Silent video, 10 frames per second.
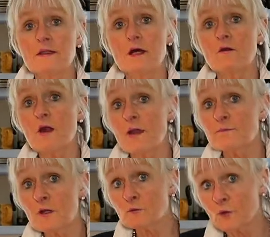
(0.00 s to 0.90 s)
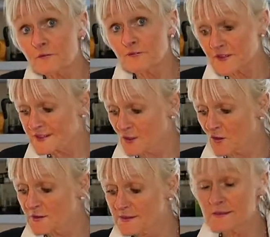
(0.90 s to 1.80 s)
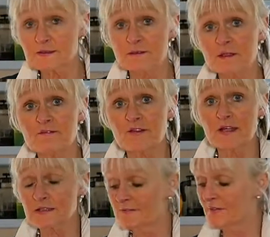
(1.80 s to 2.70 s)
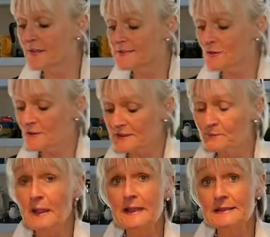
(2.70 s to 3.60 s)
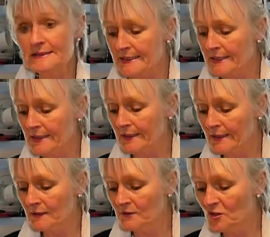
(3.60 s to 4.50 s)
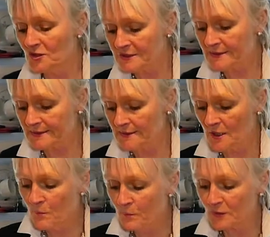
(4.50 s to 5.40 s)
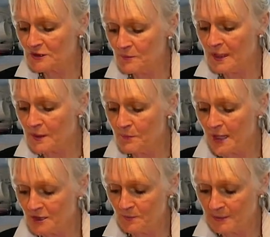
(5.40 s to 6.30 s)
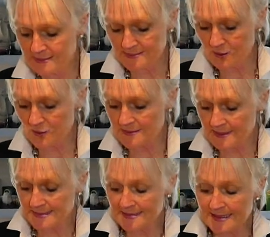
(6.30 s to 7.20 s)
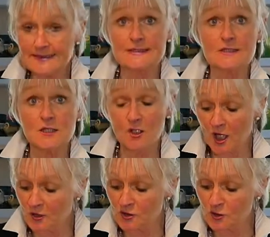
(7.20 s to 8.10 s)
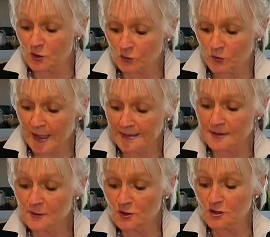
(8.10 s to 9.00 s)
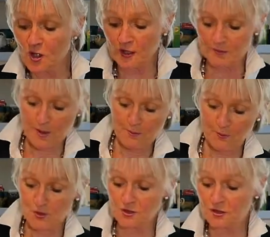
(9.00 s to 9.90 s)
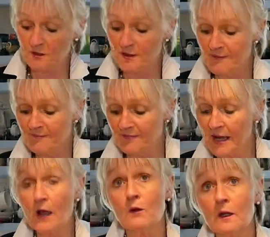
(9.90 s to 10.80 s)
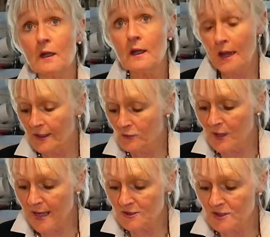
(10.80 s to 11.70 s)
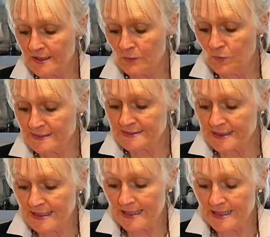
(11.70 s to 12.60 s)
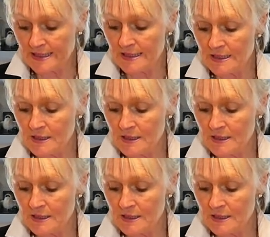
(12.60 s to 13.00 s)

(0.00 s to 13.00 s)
Now, I'm not one for sauces. In fact, I find sauces painstakingly nuisance. But to make a bechamel sauce, it's easy to learn how to do it right. You're talking about butter, flour, and gradually whisking in